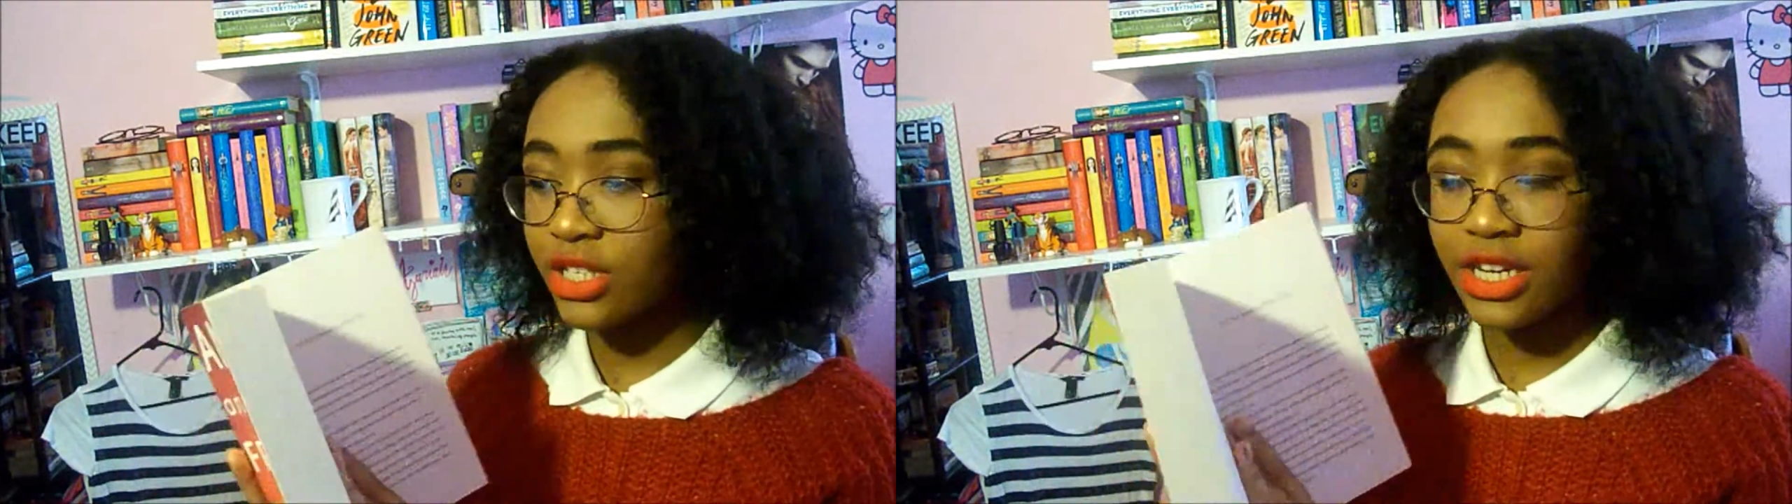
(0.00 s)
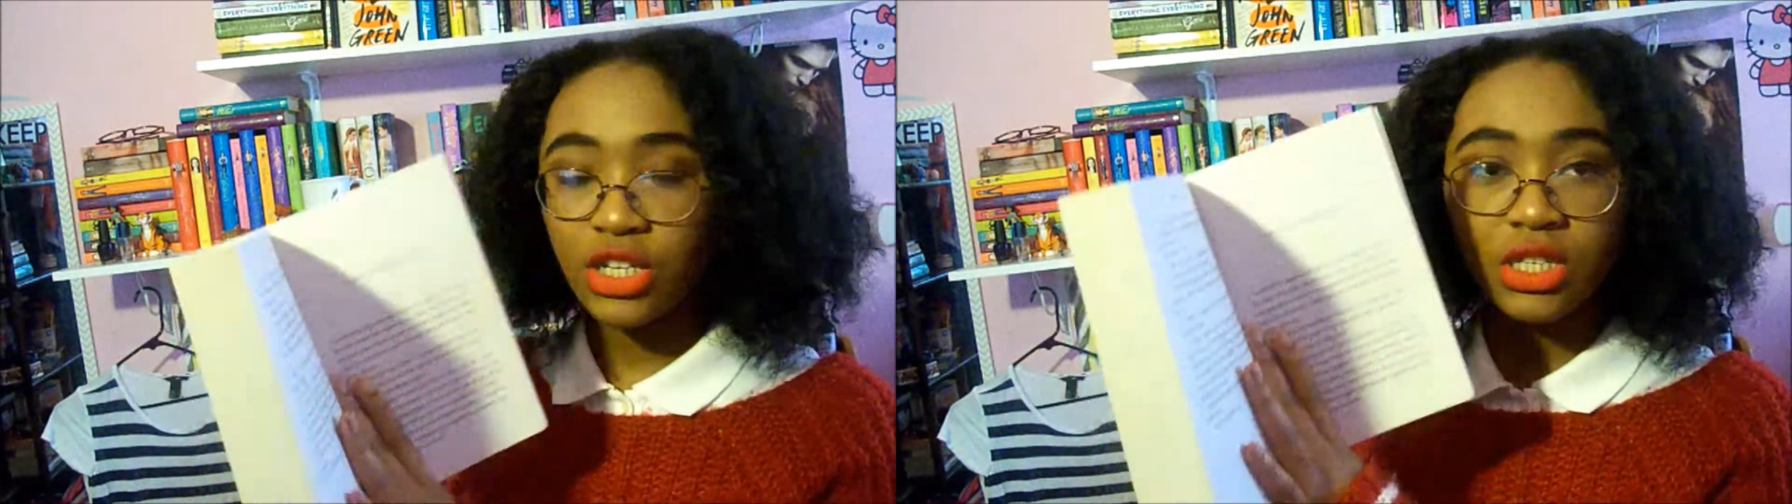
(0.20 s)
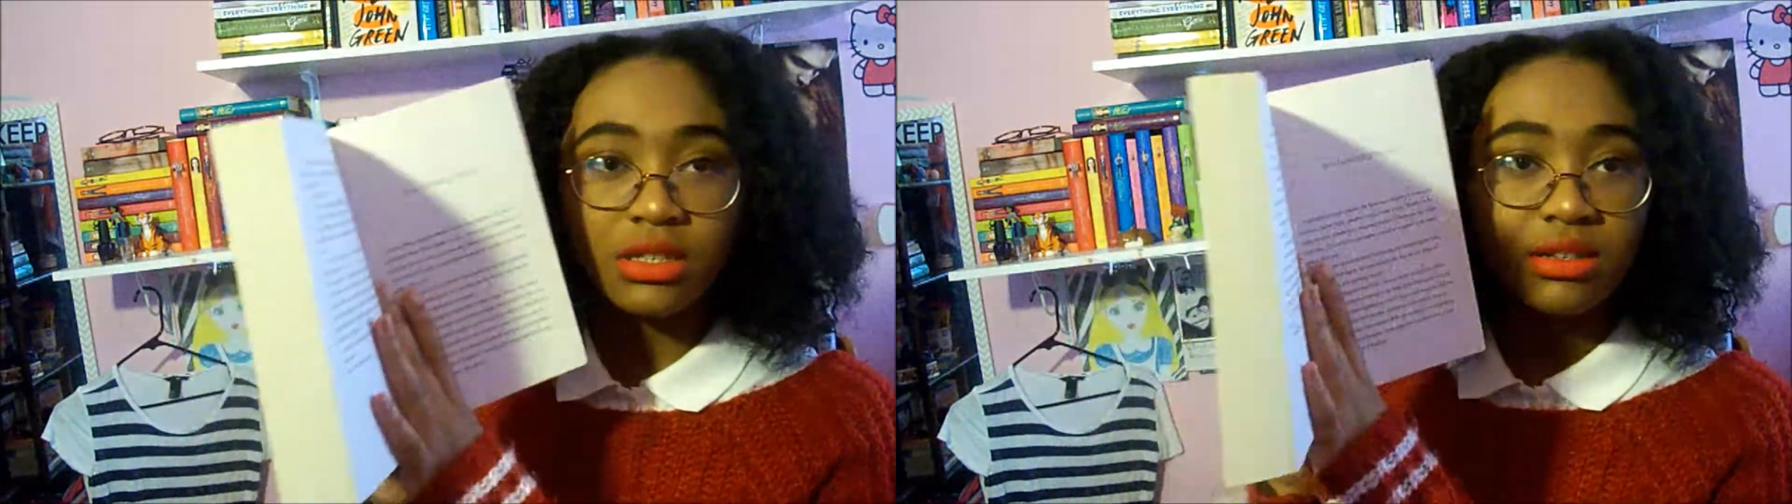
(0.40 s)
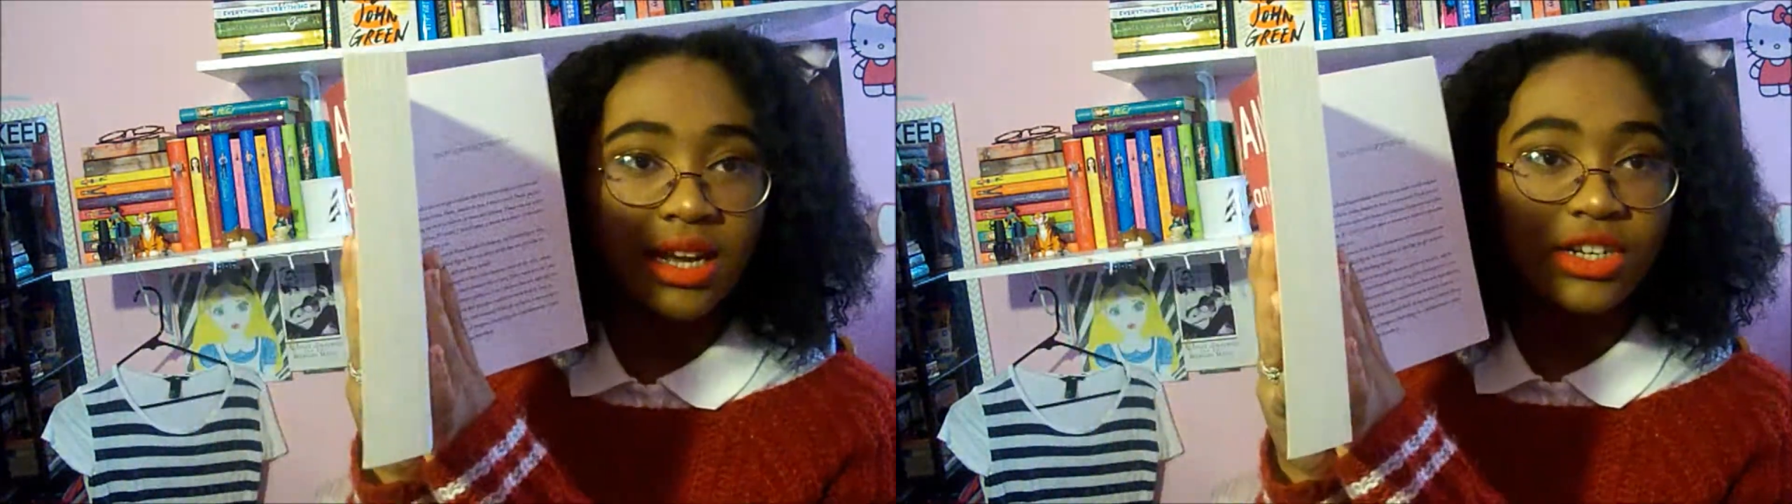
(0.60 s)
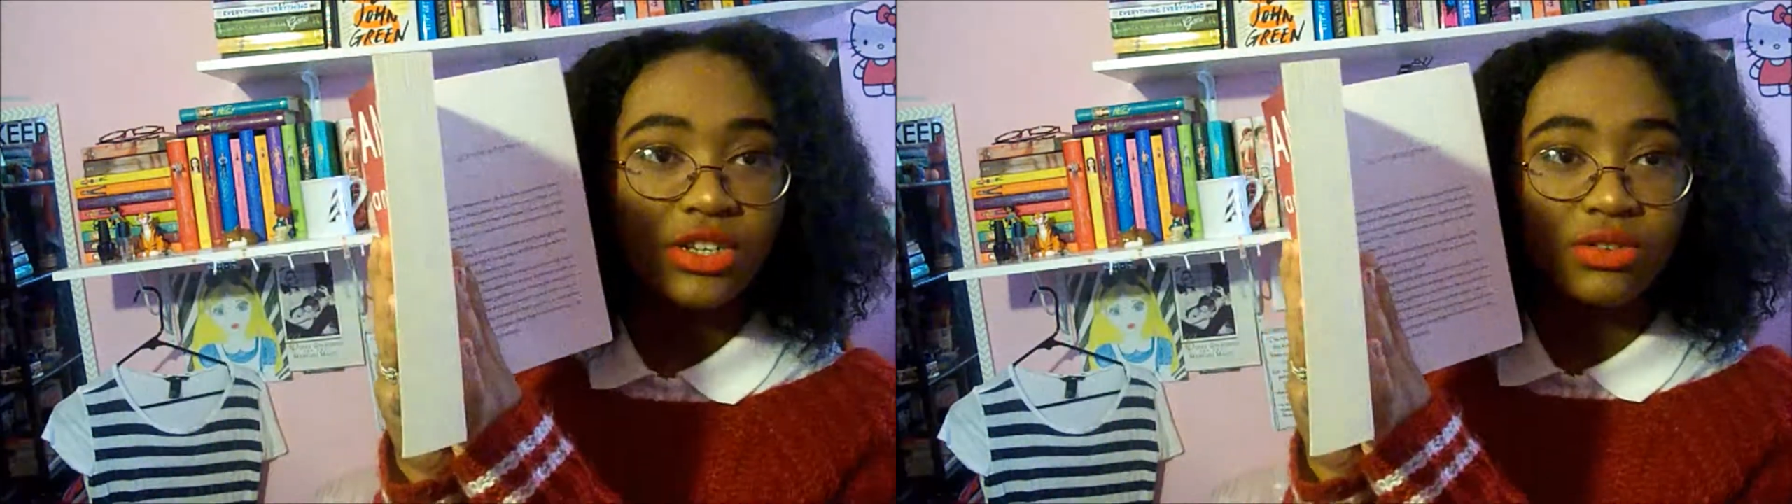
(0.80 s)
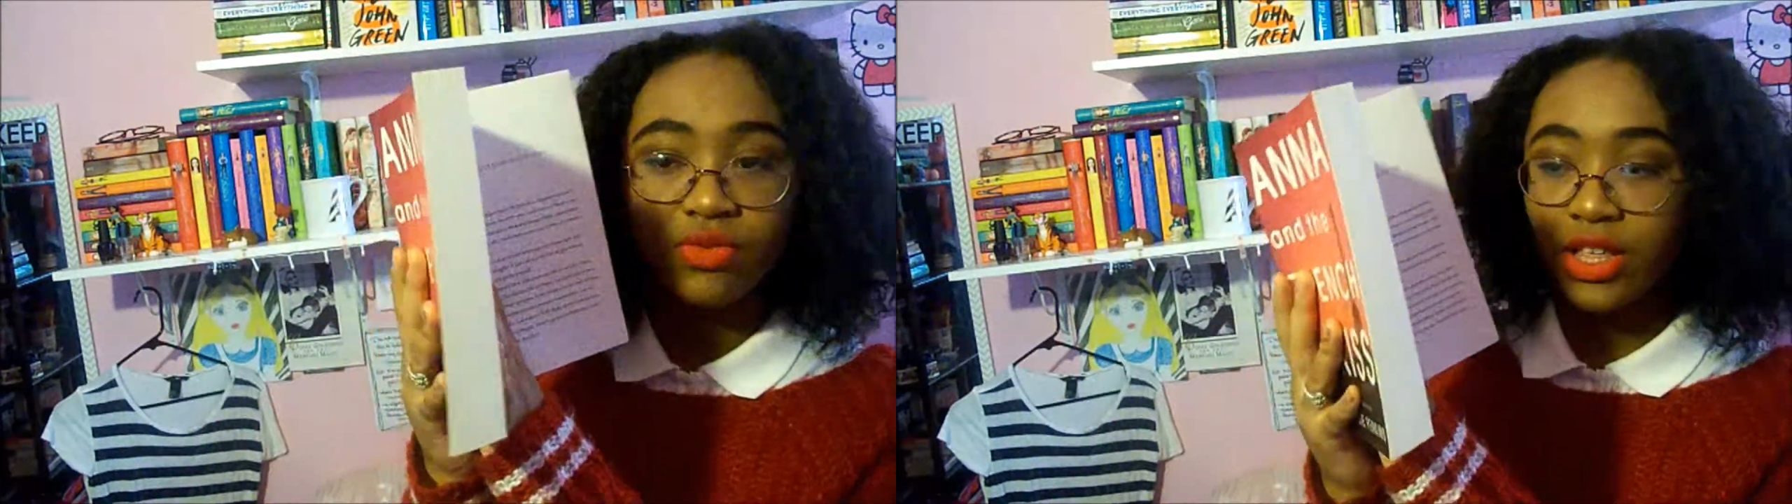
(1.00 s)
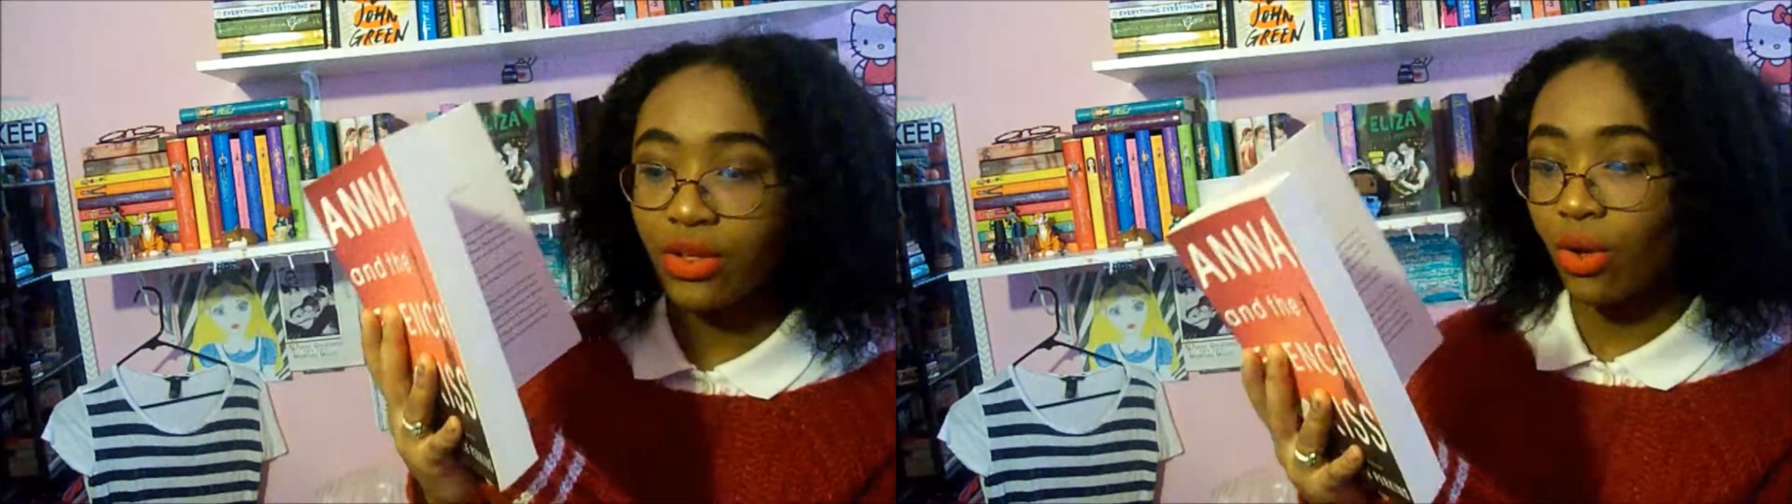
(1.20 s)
I just read the